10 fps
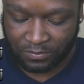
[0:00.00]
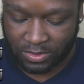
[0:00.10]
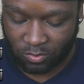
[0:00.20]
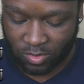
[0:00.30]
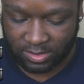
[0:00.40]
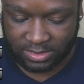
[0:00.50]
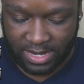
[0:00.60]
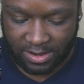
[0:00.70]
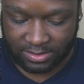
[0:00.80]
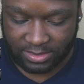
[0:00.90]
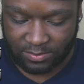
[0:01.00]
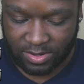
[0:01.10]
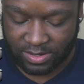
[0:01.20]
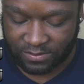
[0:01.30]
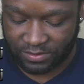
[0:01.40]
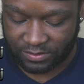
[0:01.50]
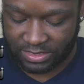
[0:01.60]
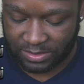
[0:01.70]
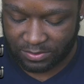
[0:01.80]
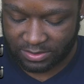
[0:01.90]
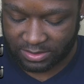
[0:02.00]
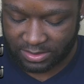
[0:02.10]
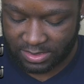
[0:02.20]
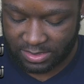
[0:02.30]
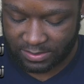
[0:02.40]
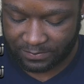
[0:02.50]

Welltower is going to make up 15%.